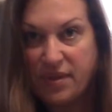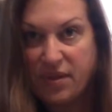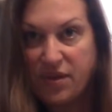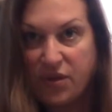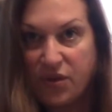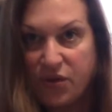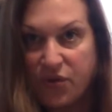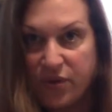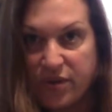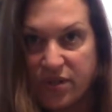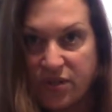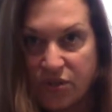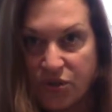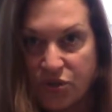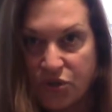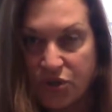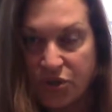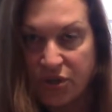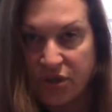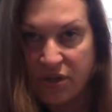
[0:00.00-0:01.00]
the crystal
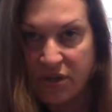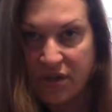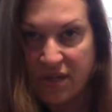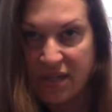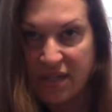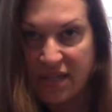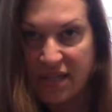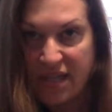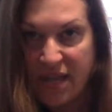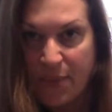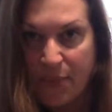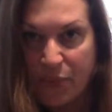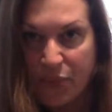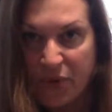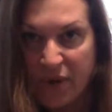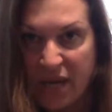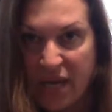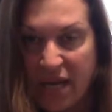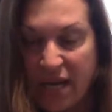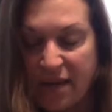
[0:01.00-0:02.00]
sugar. Isn't that
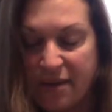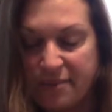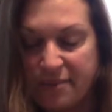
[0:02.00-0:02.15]
pretty?